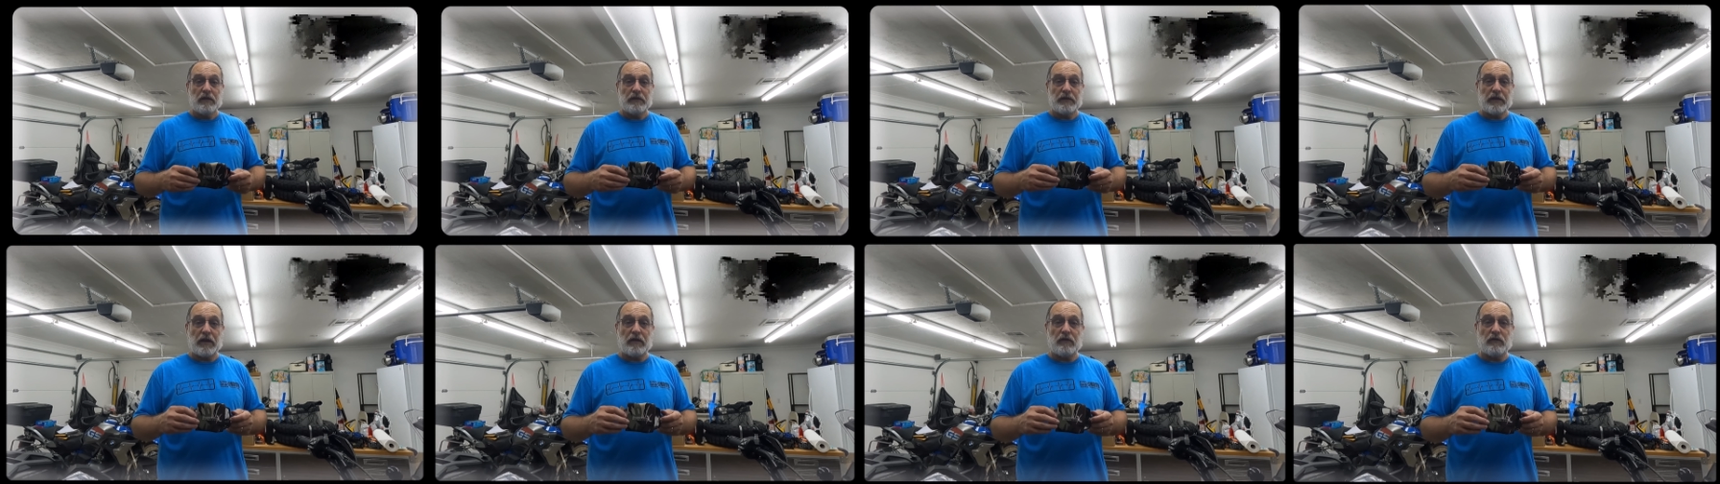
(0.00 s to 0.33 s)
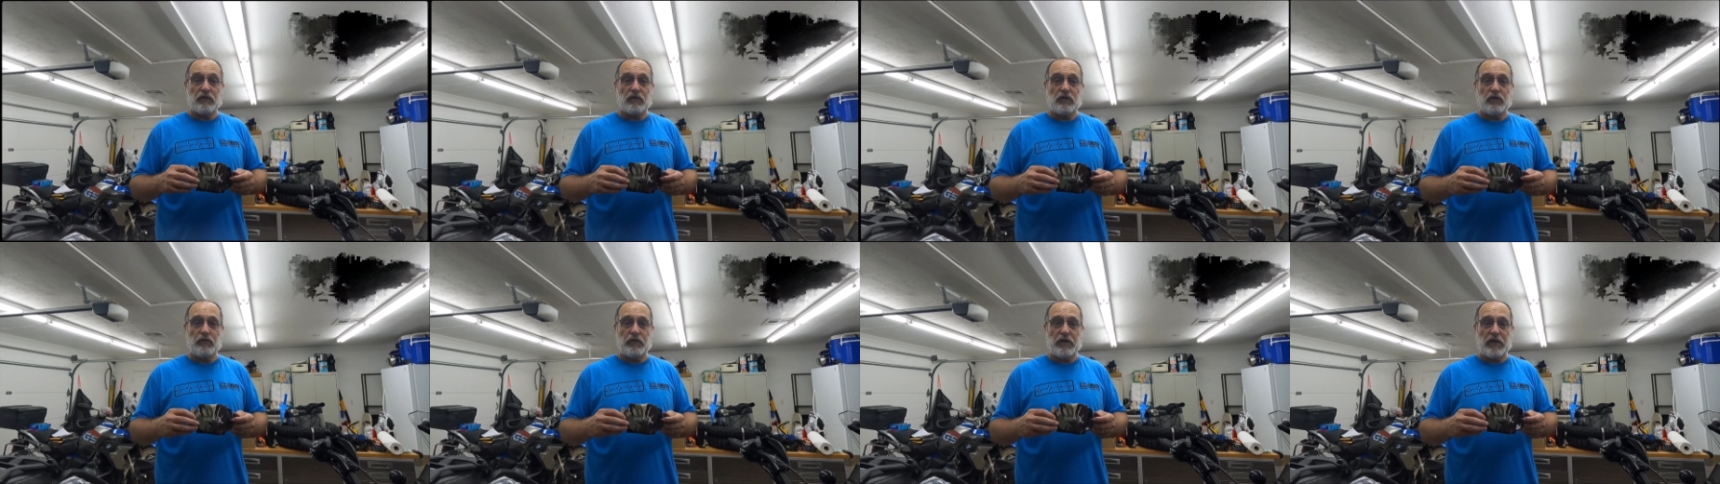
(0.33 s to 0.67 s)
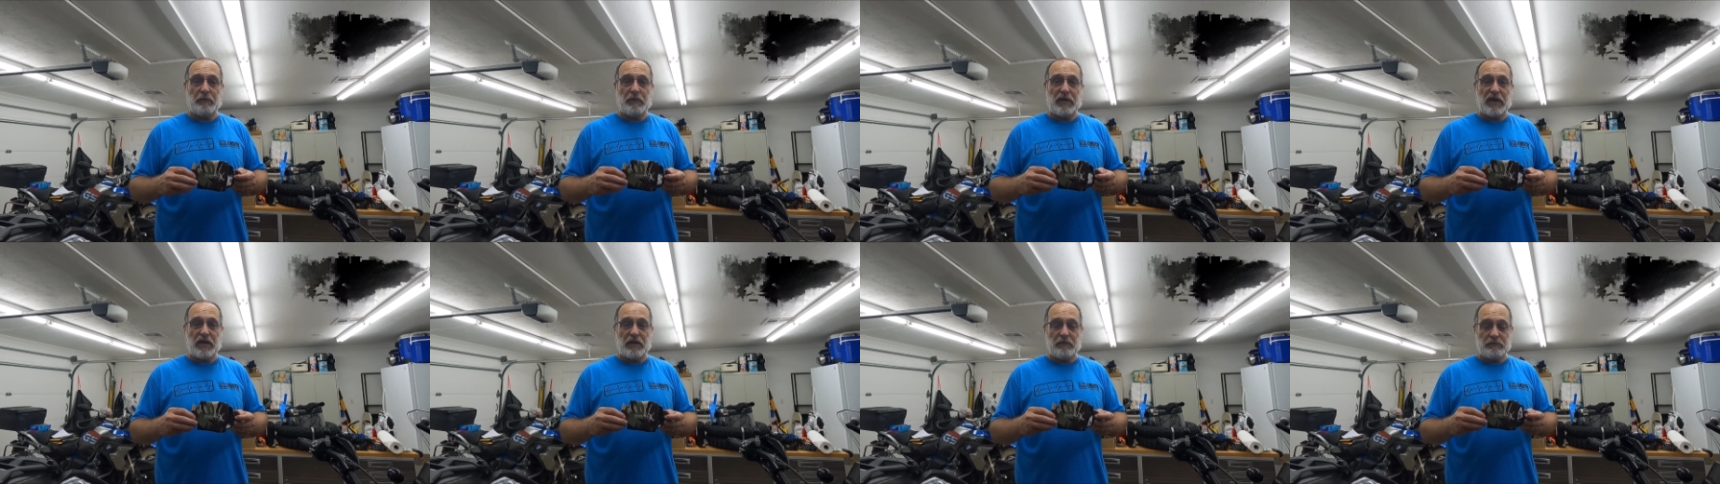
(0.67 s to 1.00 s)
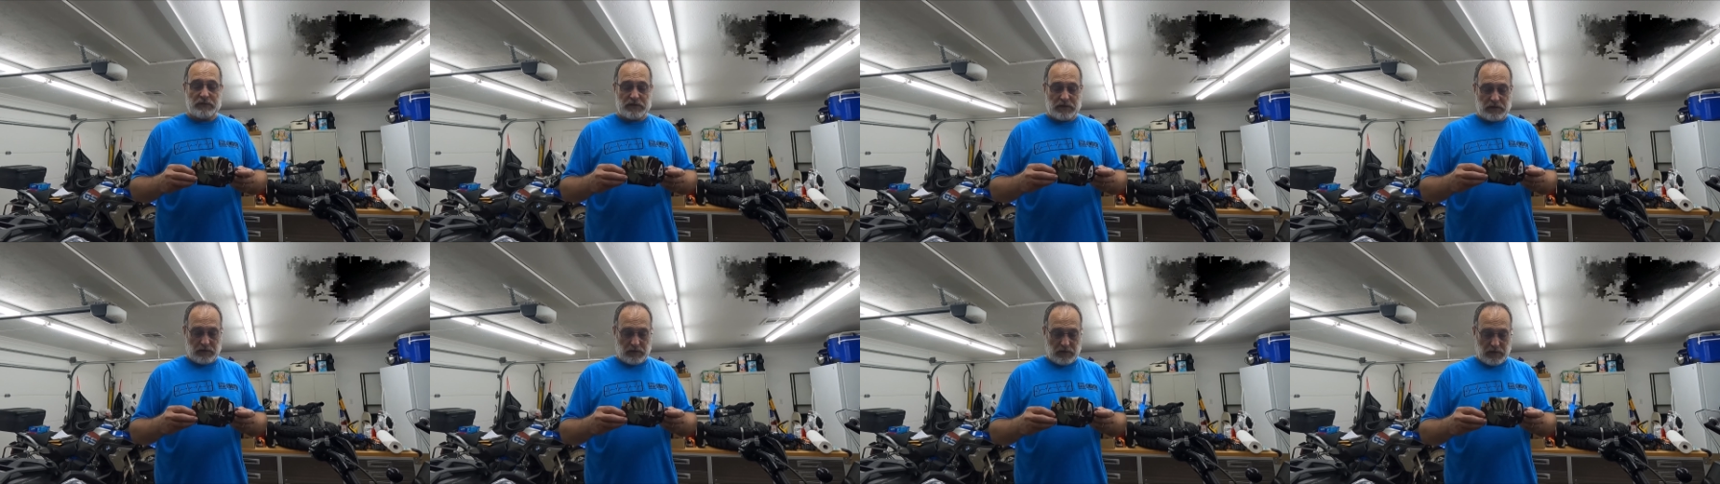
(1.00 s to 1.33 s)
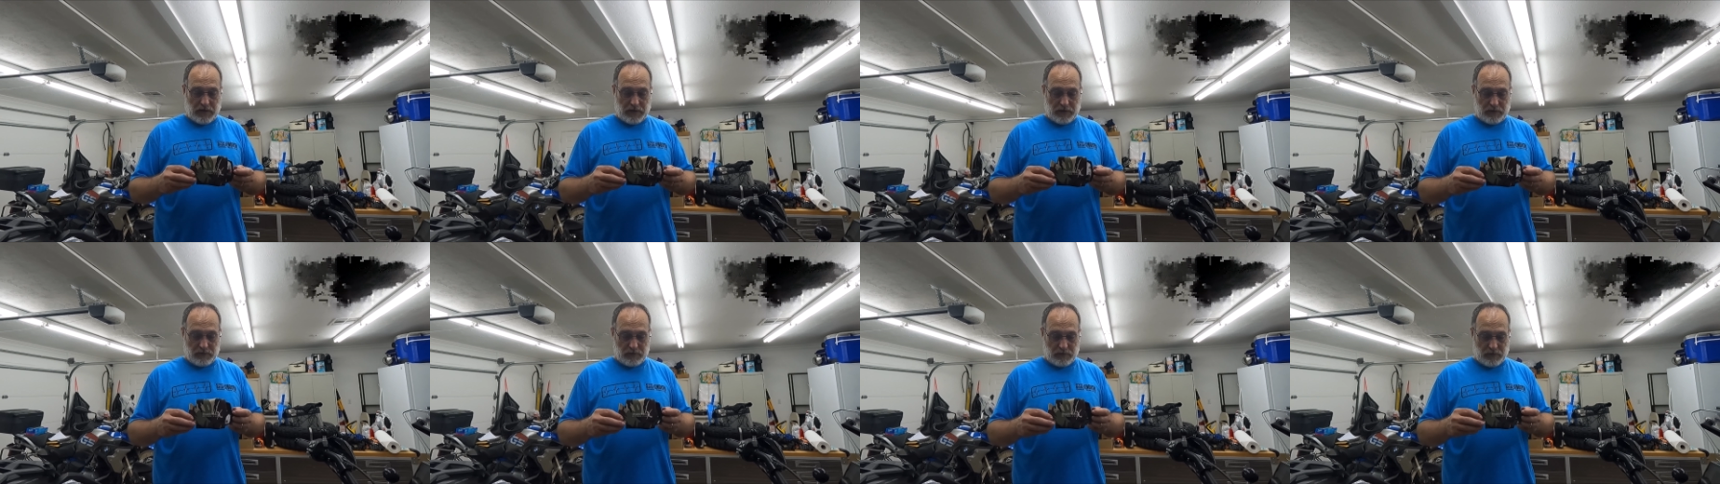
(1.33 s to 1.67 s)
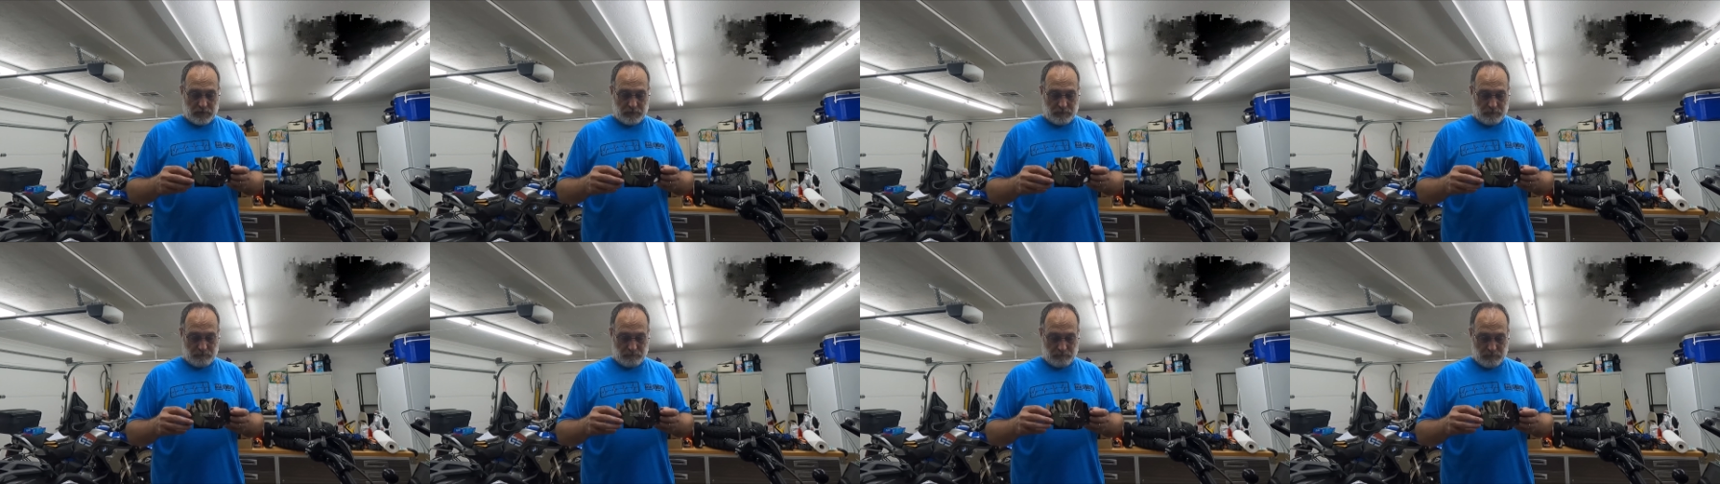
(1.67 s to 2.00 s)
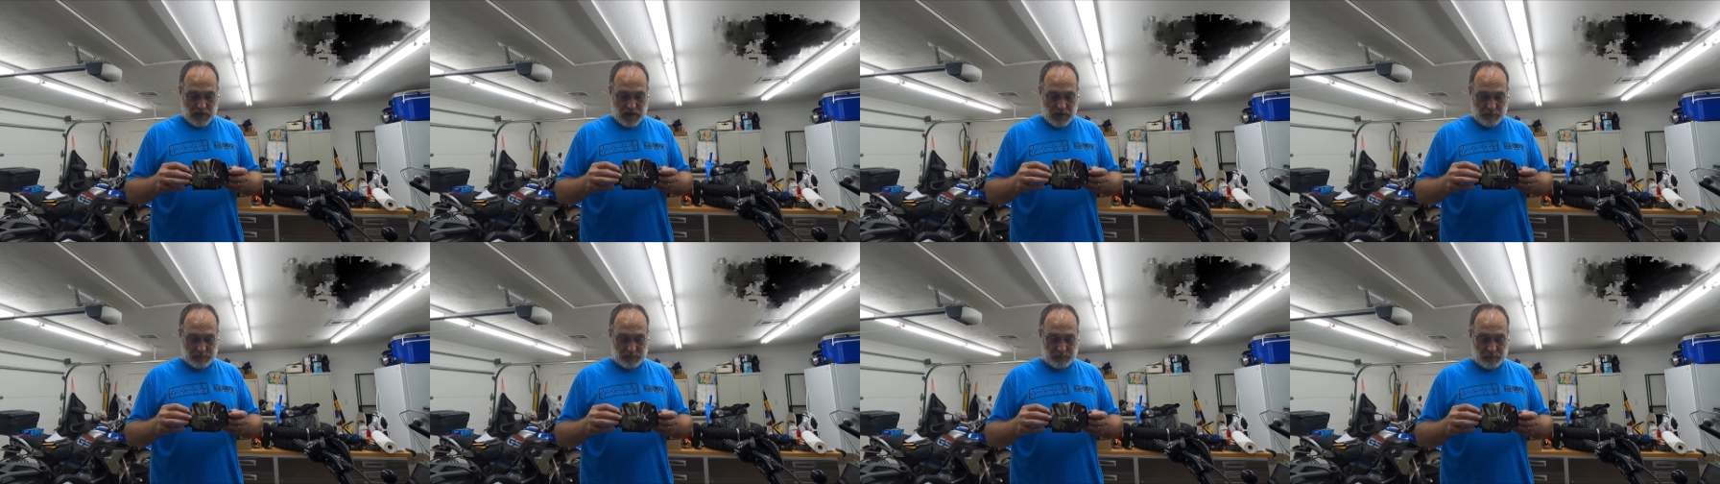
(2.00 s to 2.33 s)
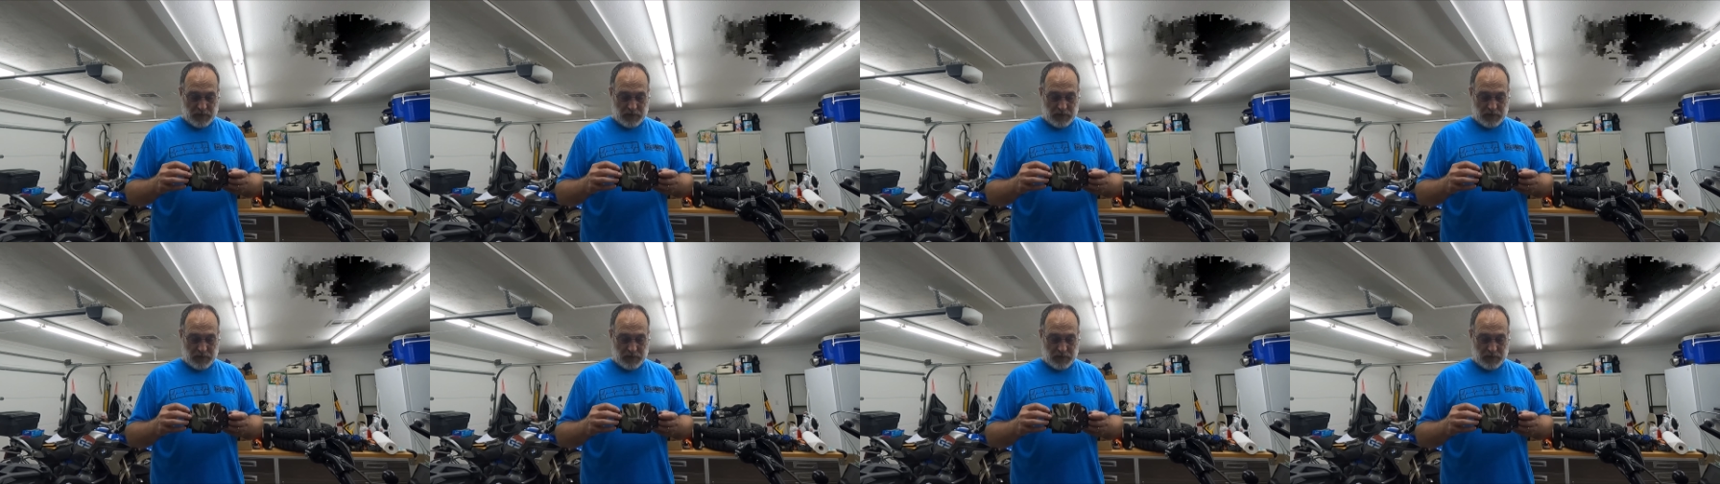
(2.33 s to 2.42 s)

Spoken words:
they don't include M&Ms like Bob's